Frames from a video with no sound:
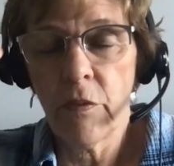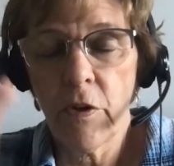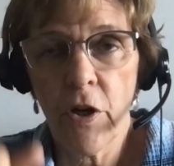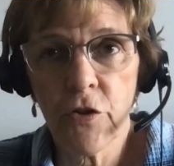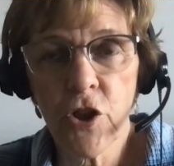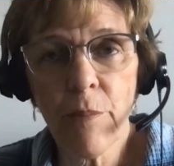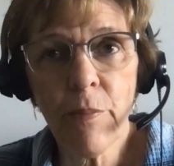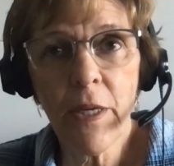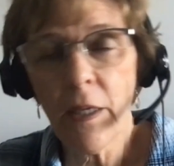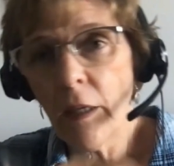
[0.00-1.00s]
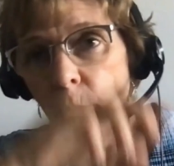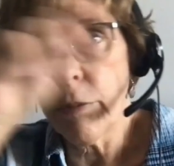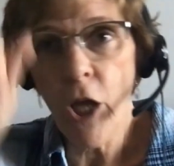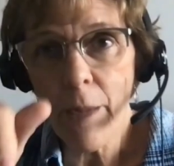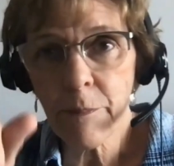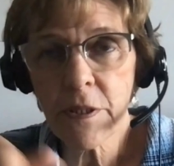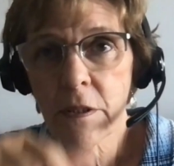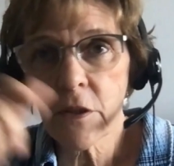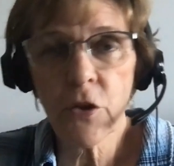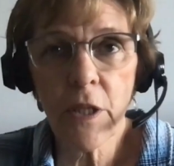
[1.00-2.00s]
are jumping, little plops
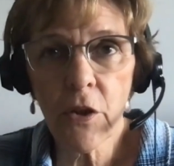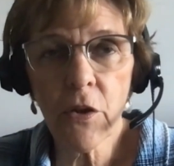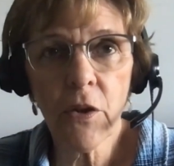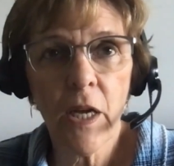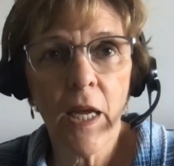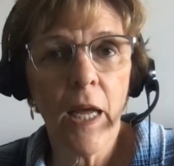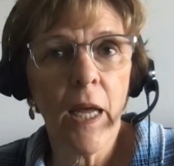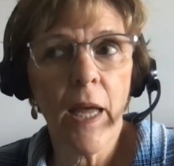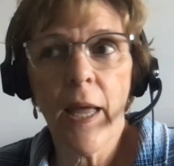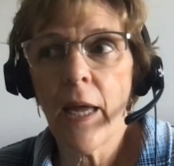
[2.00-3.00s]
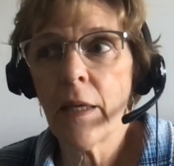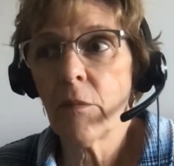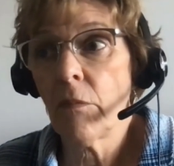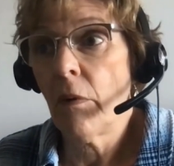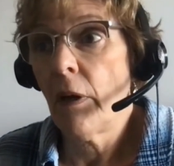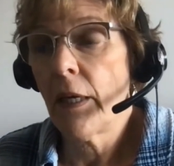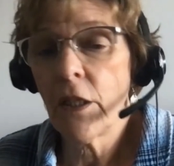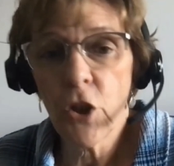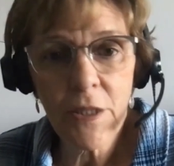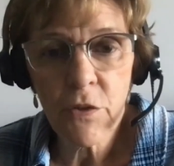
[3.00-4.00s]
you hear, and it
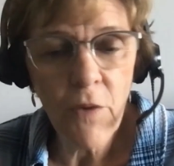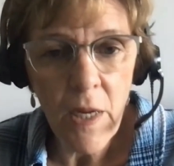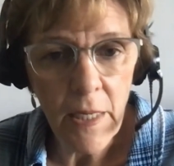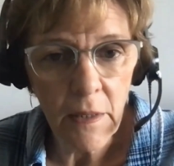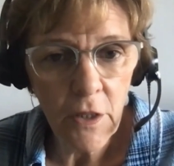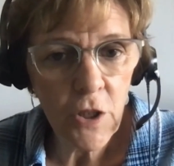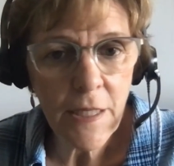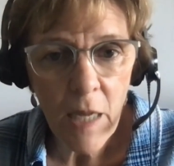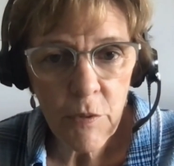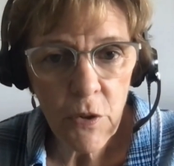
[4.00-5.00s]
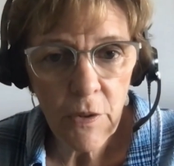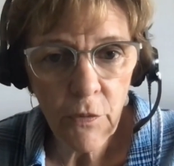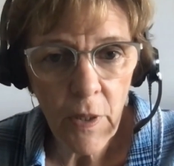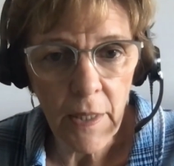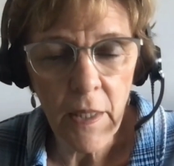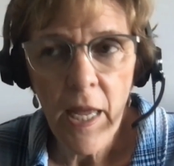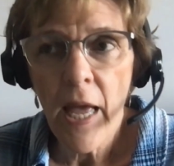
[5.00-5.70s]
looks fine. It looks absolutely fine.